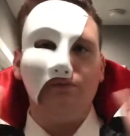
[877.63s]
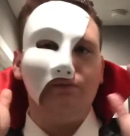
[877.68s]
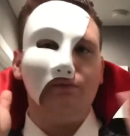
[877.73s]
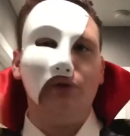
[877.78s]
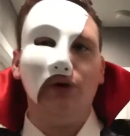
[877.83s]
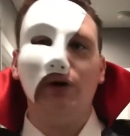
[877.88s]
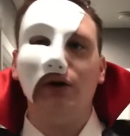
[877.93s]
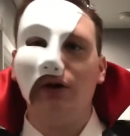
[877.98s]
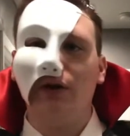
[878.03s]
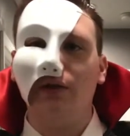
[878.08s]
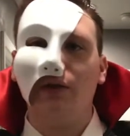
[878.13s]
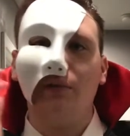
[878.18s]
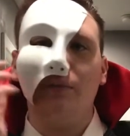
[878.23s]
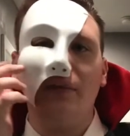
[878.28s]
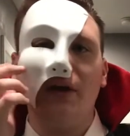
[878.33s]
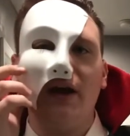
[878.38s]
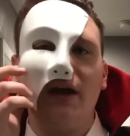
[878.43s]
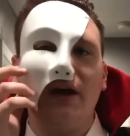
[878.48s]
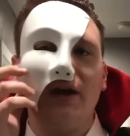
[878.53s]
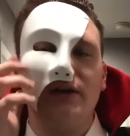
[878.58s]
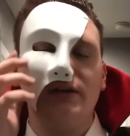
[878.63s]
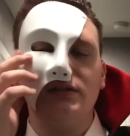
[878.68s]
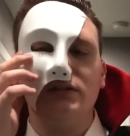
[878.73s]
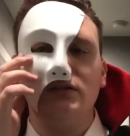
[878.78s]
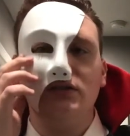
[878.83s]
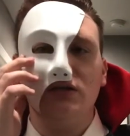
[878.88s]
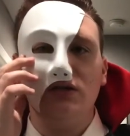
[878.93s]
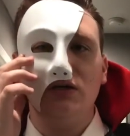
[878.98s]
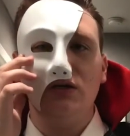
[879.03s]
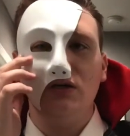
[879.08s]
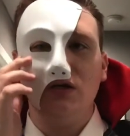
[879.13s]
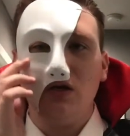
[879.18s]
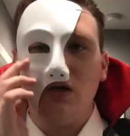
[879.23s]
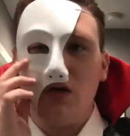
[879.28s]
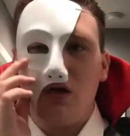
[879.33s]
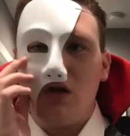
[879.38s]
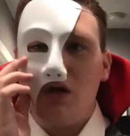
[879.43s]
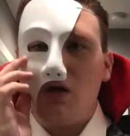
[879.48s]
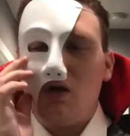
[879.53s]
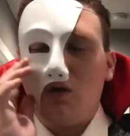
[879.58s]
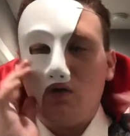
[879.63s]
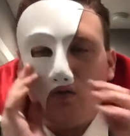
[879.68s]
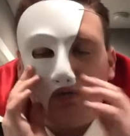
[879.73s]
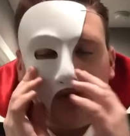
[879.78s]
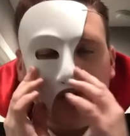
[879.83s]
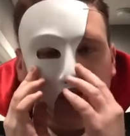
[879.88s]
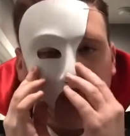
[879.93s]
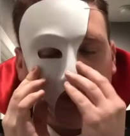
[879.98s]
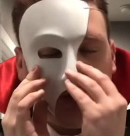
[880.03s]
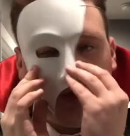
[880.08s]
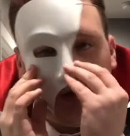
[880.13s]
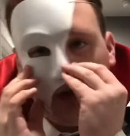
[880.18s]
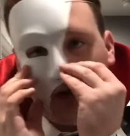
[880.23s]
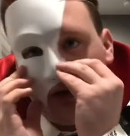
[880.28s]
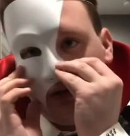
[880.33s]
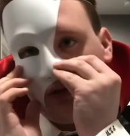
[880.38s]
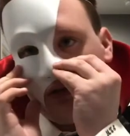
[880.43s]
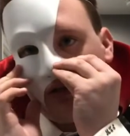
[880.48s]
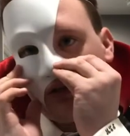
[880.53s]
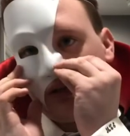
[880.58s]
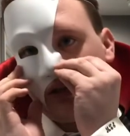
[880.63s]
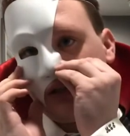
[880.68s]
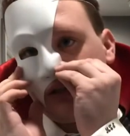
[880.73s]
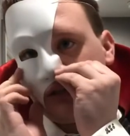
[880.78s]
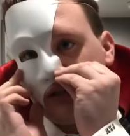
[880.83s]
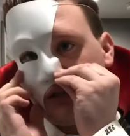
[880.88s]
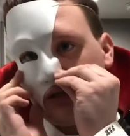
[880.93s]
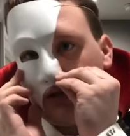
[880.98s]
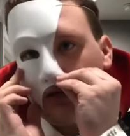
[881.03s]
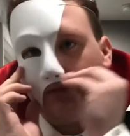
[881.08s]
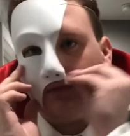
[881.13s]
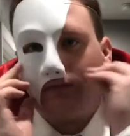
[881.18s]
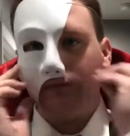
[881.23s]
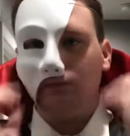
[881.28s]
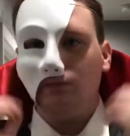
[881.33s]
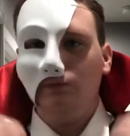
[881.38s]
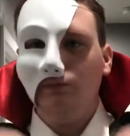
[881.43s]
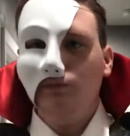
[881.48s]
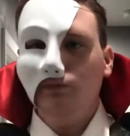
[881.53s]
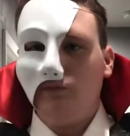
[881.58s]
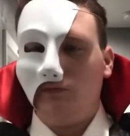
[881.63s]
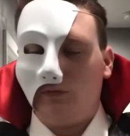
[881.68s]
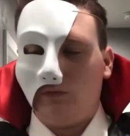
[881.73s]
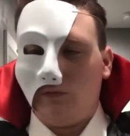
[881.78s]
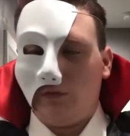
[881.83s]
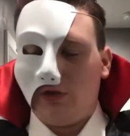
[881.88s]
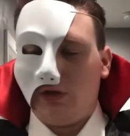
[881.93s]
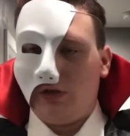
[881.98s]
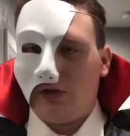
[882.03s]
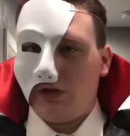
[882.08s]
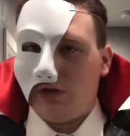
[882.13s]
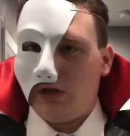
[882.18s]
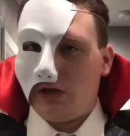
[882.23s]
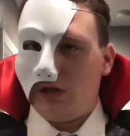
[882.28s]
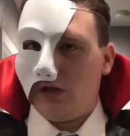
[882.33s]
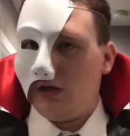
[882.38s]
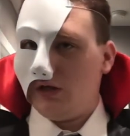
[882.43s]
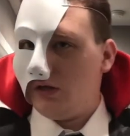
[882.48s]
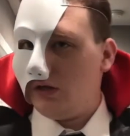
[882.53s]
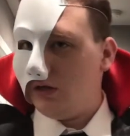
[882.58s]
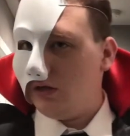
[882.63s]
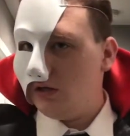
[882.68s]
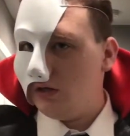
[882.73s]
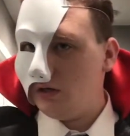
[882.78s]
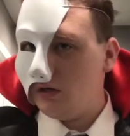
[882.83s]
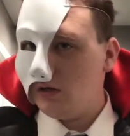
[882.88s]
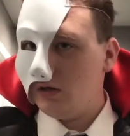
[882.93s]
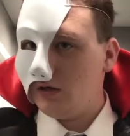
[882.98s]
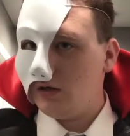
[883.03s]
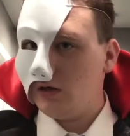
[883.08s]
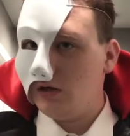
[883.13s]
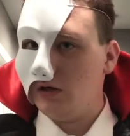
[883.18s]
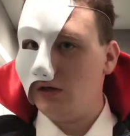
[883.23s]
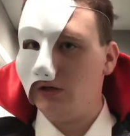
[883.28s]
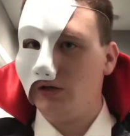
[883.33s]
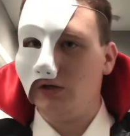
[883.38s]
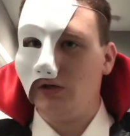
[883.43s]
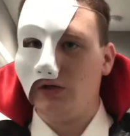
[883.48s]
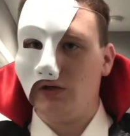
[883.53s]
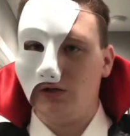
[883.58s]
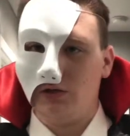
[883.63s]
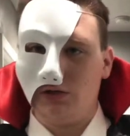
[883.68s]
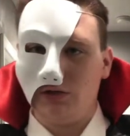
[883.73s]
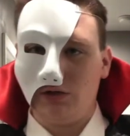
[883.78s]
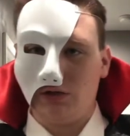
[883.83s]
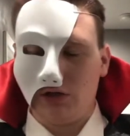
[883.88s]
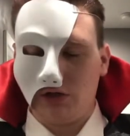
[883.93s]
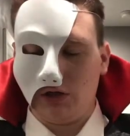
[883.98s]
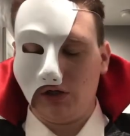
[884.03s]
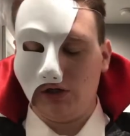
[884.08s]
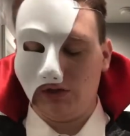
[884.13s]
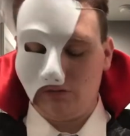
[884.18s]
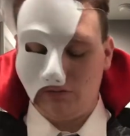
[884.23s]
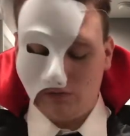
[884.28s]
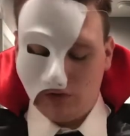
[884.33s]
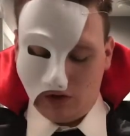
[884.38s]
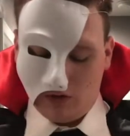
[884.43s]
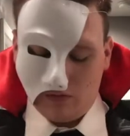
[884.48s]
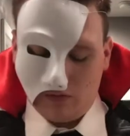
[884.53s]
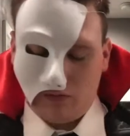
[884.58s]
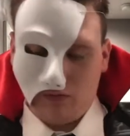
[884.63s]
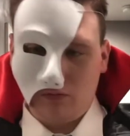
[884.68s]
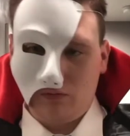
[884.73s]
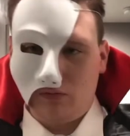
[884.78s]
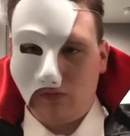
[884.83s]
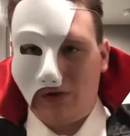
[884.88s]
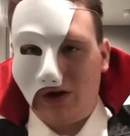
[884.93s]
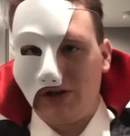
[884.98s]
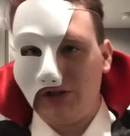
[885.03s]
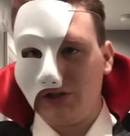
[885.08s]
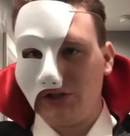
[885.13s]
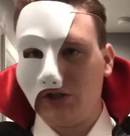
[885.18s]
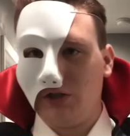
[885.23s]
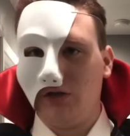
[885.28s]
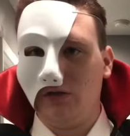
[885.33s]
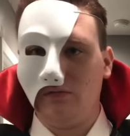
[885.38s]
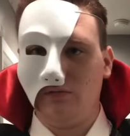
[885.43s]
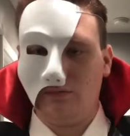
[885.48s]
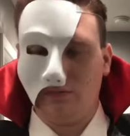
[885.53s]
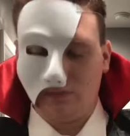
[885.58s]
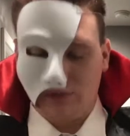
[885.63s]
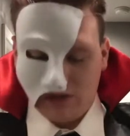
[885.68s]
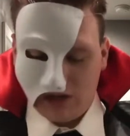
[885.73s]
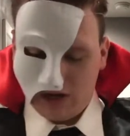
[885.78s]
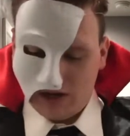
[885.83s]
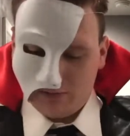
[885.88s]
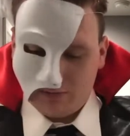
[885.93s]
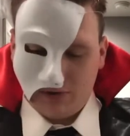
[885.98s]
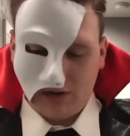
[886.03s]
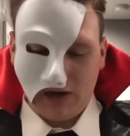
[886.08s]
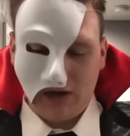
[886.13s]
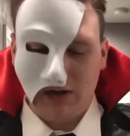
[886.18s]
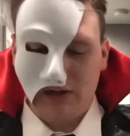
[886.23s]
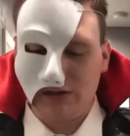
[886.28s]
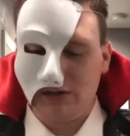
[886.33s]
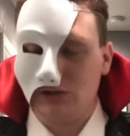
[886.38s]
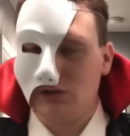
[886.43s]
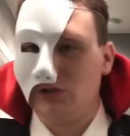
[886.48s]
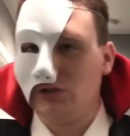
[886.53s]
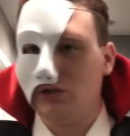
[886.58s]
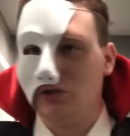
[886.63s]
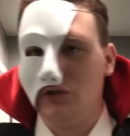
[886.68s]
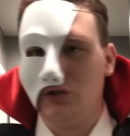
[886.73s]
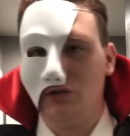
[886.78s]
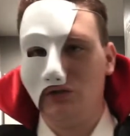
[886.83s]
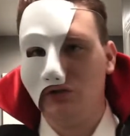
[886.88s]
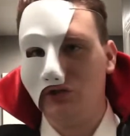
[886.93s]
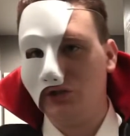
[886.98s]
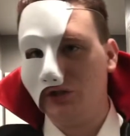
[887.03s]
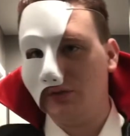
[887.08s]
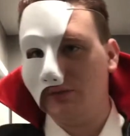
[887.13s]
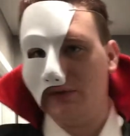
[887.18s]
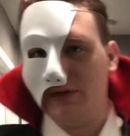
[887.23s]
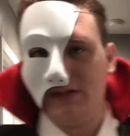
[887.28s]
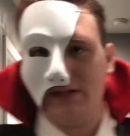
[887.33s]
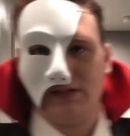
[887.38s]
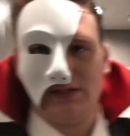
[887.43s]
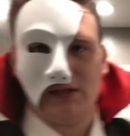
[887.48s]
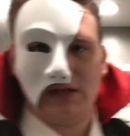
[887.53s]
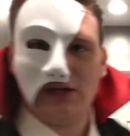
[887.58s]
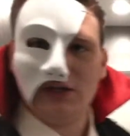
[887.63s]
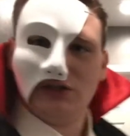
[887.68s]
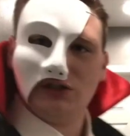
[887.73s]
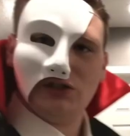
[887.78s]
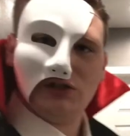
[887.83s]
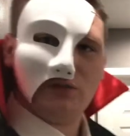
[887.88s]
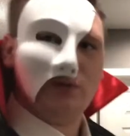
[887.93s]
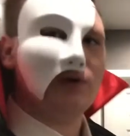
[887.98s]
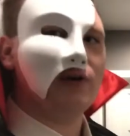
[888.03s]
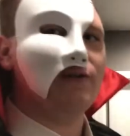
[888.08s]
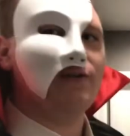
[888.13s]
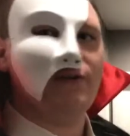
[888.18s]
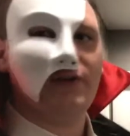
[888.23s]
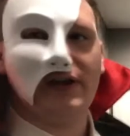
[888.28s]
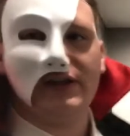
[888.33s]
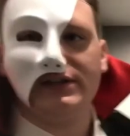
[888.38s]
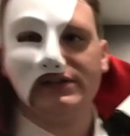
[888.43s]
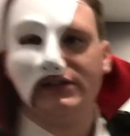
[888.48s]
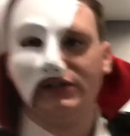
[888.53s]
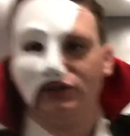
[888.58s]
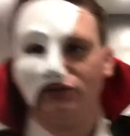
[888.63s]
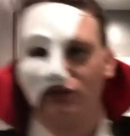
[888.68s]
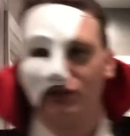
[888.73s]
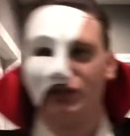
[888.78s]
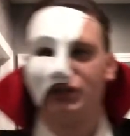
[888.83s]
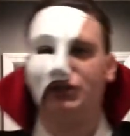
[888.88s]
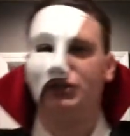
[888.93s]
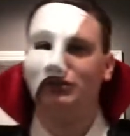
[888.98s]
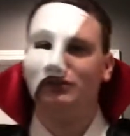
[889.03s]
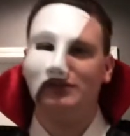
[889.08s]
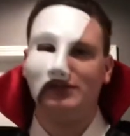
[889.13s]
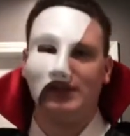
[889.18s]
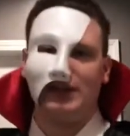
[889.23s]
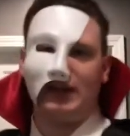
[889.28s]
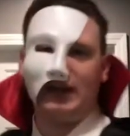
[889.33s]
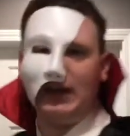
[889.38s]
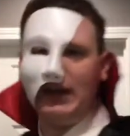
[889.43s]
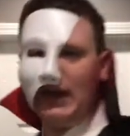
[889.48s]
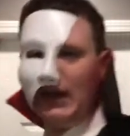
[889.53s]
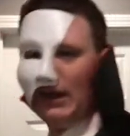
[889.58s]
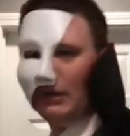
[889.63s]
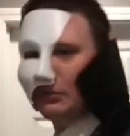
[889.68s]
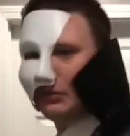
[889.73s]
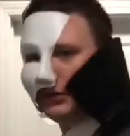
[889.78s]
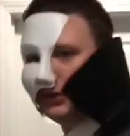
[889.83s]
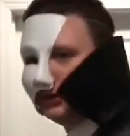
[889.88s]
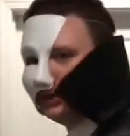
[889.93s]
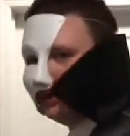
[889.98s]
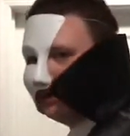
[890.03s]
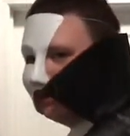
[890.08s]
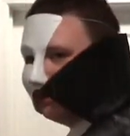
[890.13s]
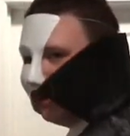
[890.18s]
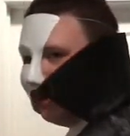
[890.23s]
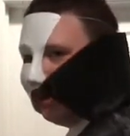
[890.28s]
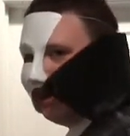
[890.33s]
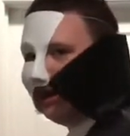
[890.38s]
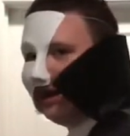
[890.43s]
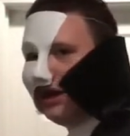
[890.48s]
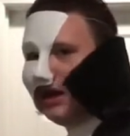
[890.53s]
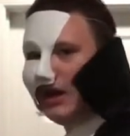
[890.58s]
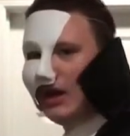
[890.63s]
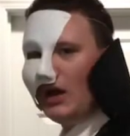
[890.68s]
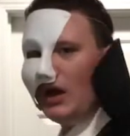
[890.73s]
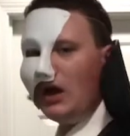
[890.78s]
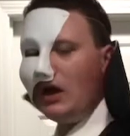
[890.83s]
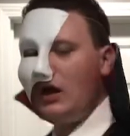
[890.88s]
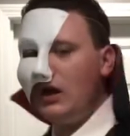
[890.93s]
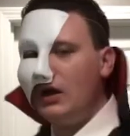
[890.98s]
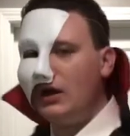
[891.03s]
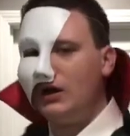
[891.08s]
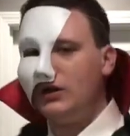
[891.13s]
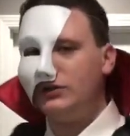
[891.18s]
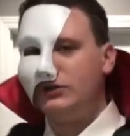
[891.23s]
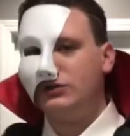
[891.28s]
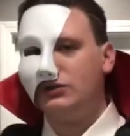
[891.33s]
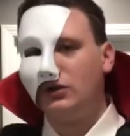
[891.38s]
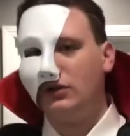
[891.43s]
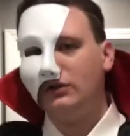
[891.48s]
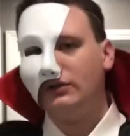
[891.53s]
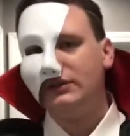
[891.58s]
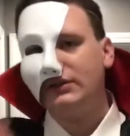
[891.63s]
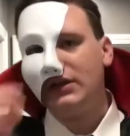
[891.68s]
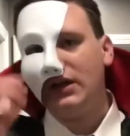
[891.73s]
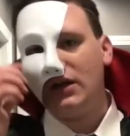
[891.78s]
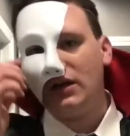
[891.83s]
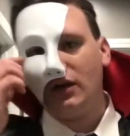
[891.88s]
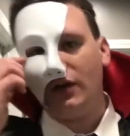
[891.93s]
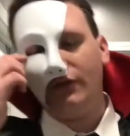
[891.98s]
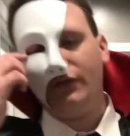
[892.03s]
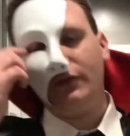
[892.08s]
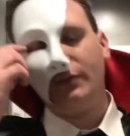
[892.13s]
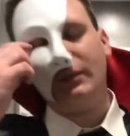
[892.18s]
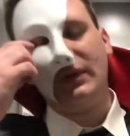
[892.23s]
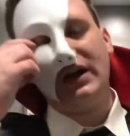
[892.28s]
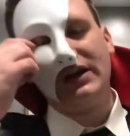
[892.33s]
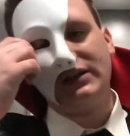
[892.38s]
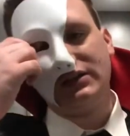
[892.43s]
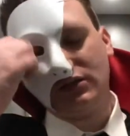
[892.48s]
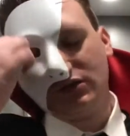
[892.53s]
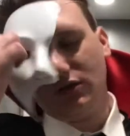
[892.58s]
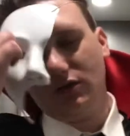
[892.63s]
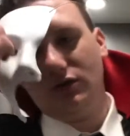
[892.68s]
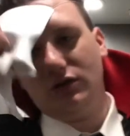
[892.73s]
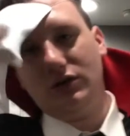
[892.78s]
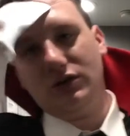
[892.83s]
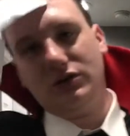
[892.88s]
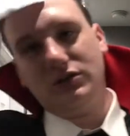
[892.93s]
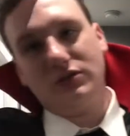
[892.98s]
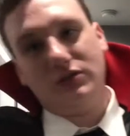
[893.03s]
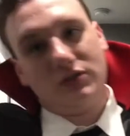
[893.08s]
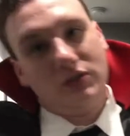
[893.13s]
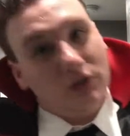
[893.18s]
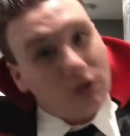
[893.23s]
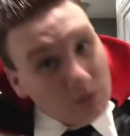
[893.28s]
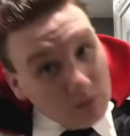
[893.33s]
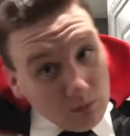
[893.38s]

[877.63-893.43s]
put on the mask, really dress up with like a shirt, a white shirt and black pants, you should be set. Just wear fancy dress shoes and a cape and you're set. Don't take off your mask though, because